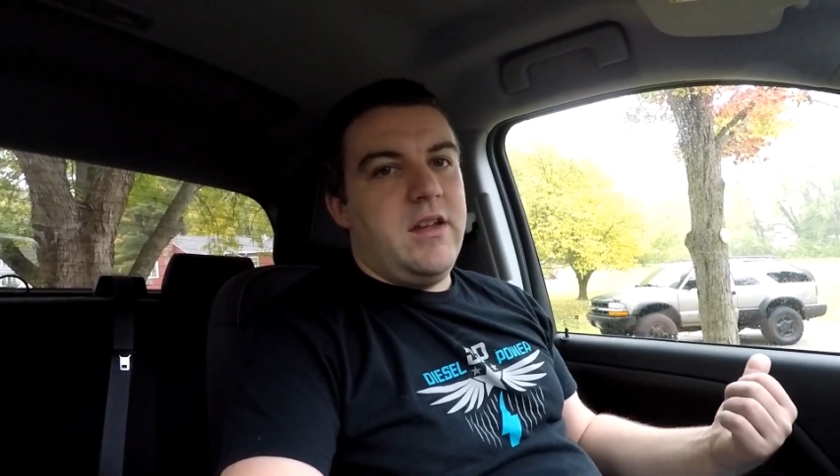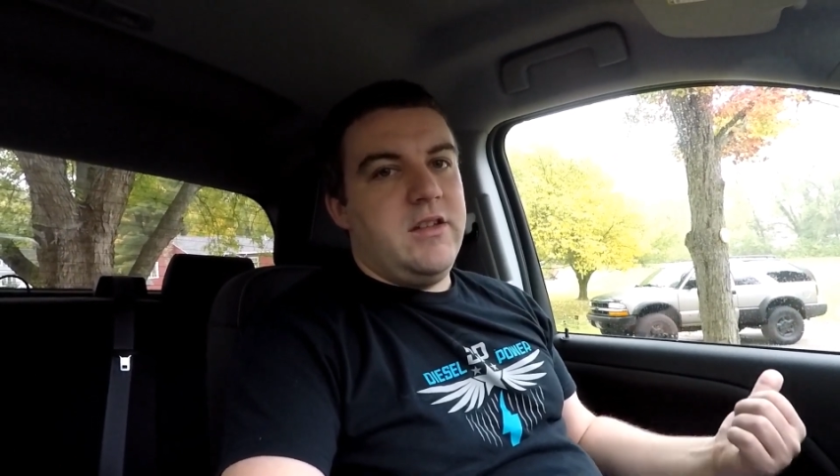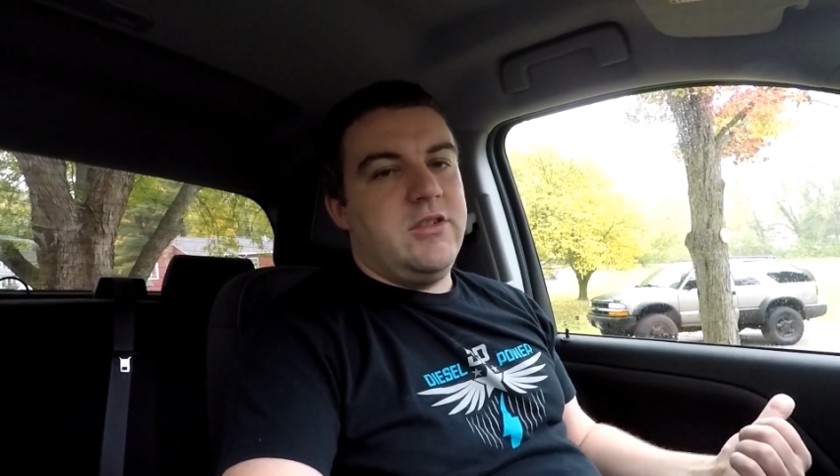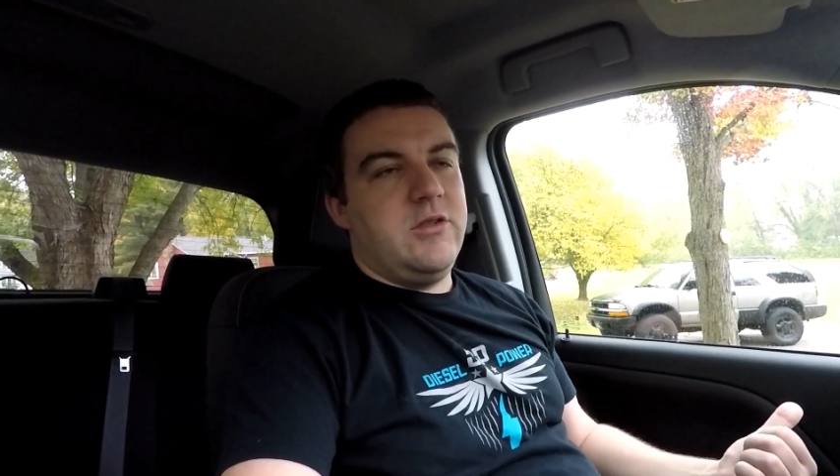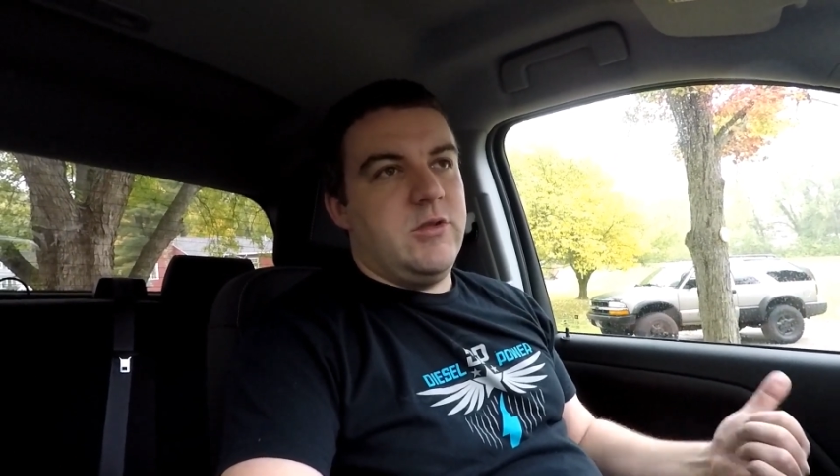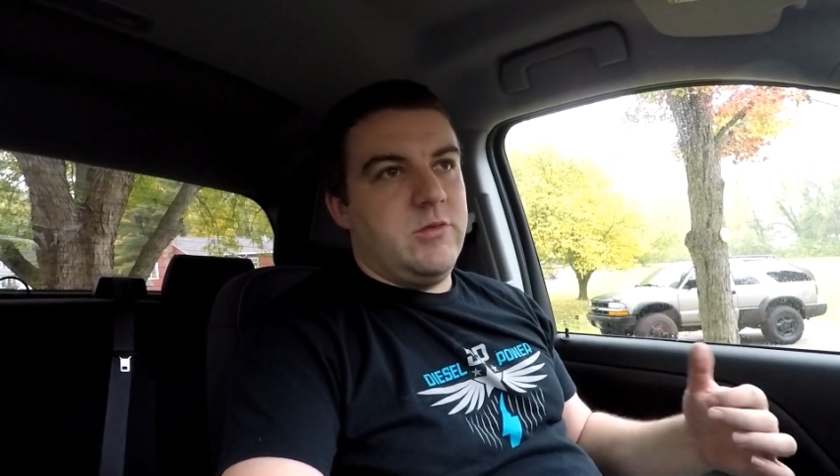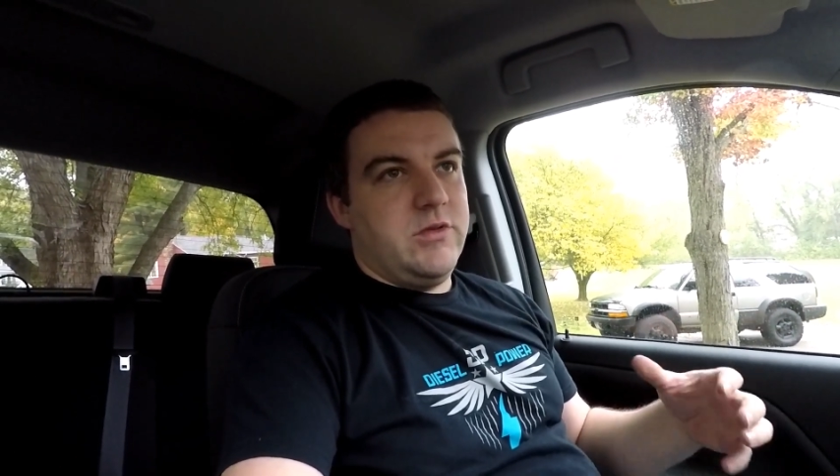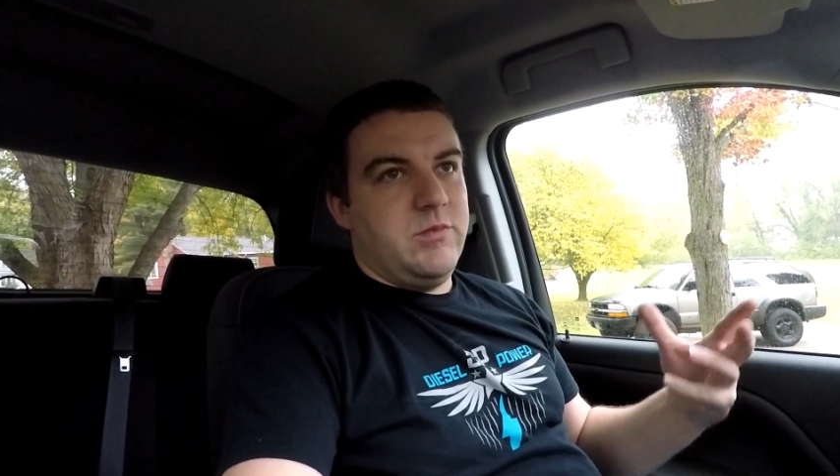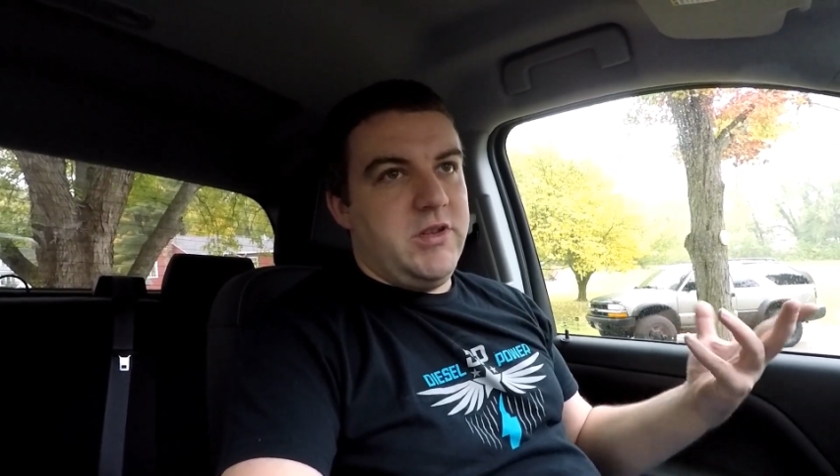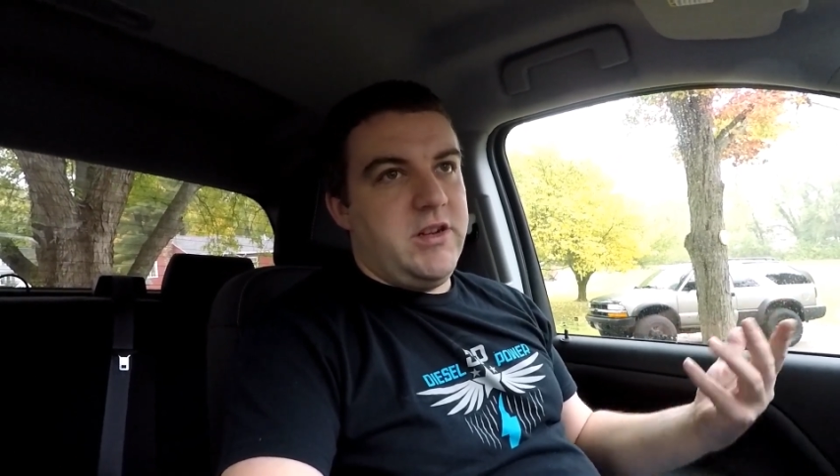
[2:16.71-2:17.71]
issue, which
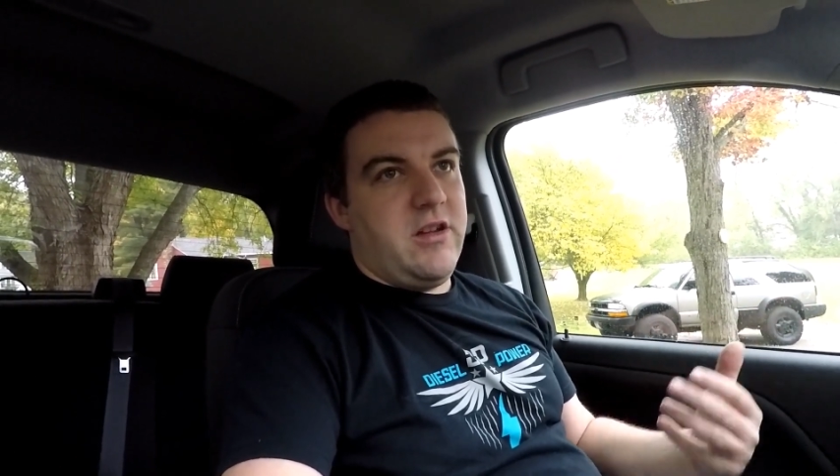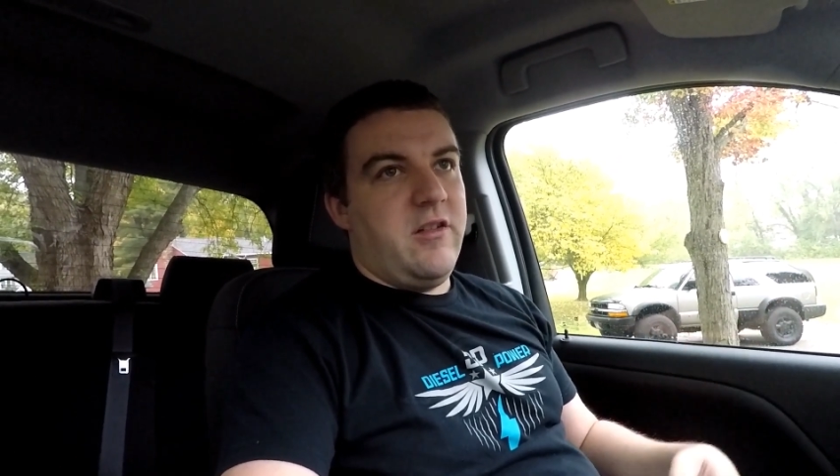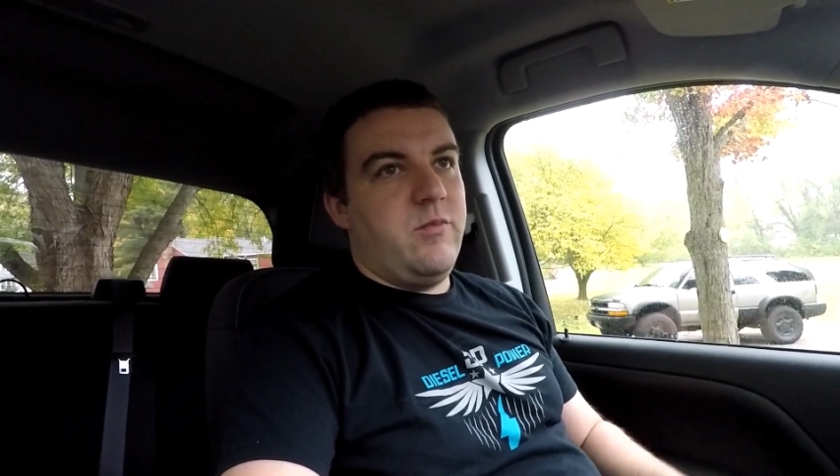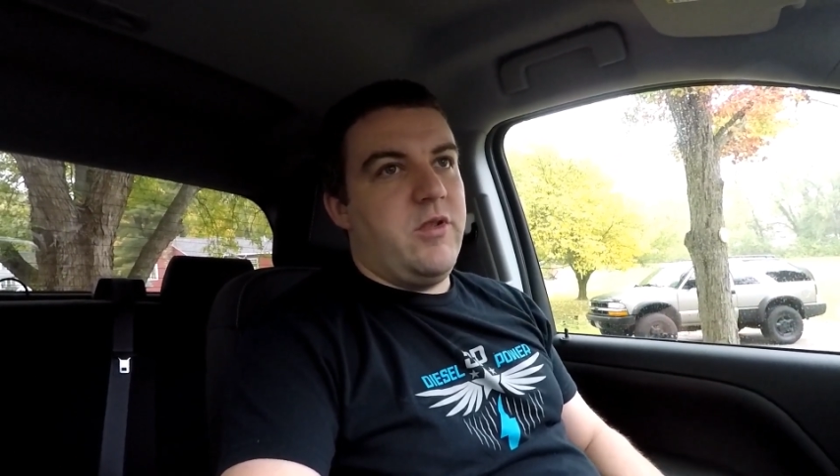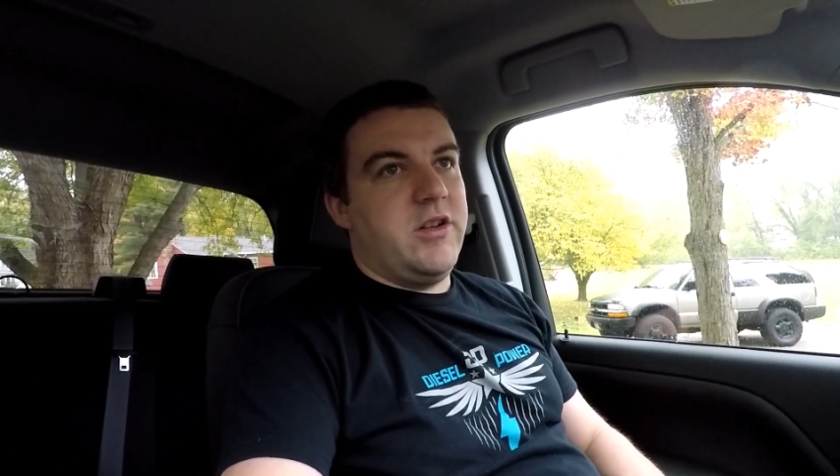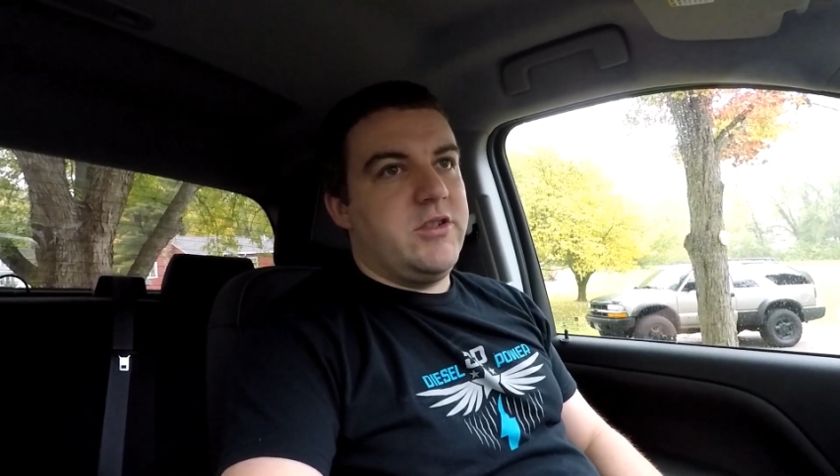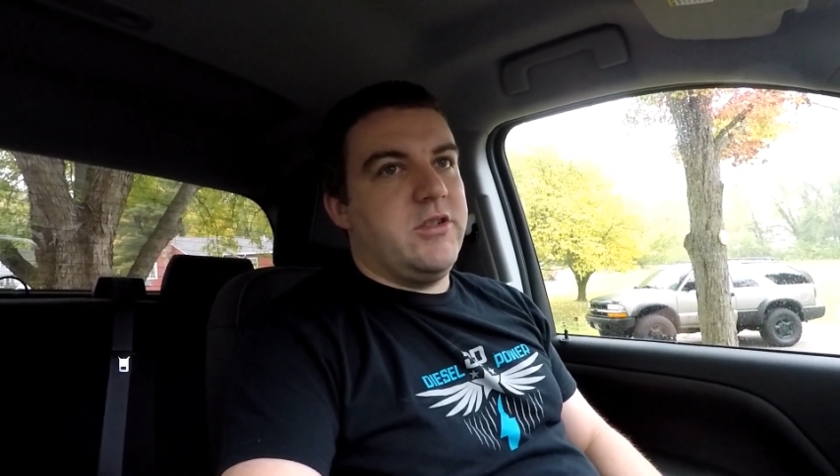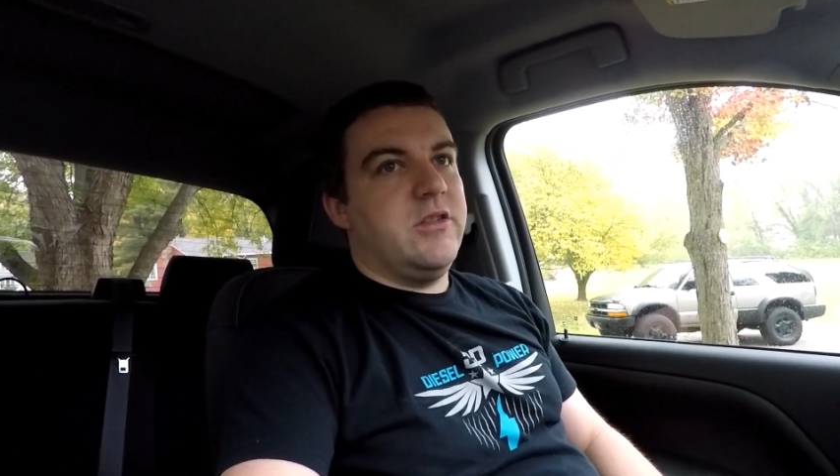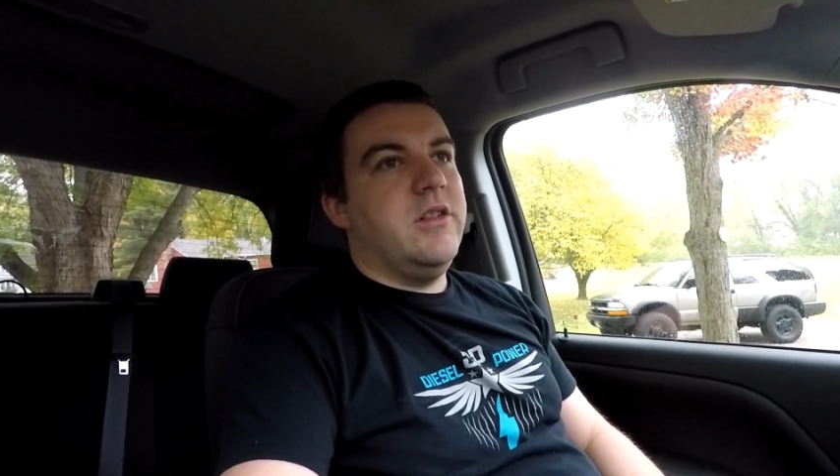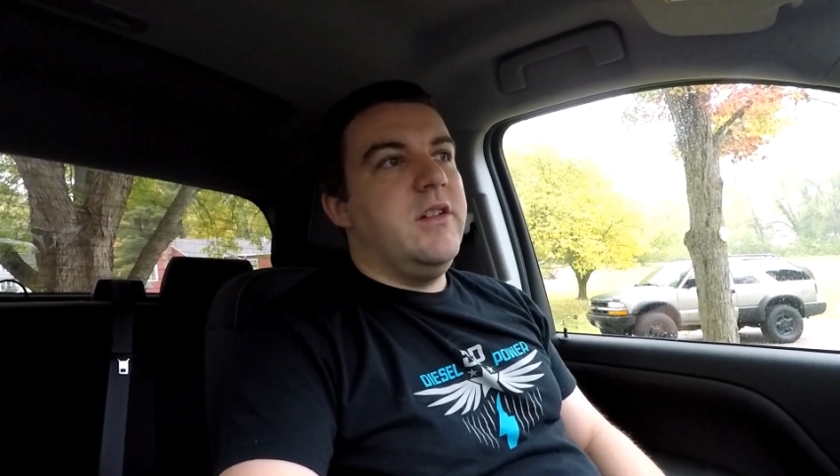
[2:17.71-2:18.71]
was bleeding off pressure.